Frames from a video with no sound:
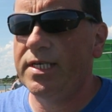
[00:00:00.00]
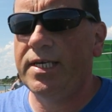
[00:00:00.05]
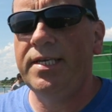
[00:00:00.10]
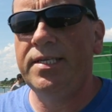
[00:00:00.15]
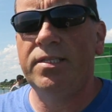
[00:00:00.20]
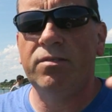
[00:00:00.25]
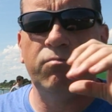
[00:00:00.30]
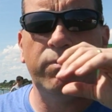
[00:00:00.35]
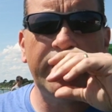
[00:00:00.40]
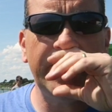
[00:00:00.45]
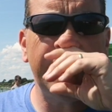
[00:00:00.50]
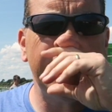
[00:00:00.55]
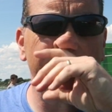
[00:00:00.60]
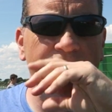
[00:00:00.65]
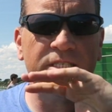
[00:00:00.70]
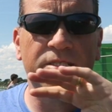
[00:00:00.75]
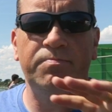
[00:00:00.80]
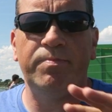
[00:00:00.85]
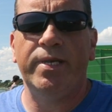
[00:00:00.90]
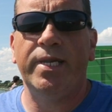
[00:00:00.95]
The weekend's
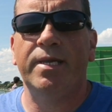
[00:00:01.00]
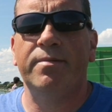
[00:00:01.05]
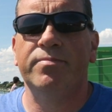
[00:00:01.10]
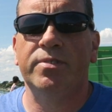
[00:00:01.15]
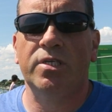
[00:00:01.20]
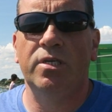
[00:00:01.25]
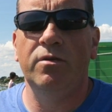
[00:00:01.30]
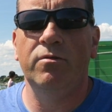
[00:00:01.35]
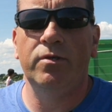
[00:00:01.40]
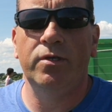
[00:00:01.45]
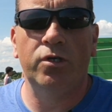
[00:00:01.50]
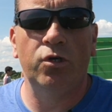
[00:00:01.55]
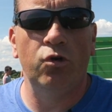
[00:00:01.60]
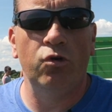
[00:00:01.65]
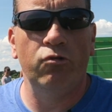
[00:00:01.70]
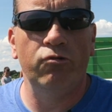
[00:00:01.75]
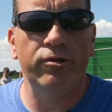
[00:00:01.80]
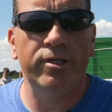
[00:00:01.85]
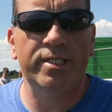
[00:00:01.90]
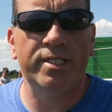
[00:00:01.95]
been absolutely
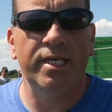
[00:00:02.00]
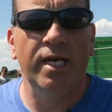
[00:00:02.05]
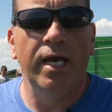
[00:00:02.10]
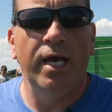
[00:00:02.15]
glorious,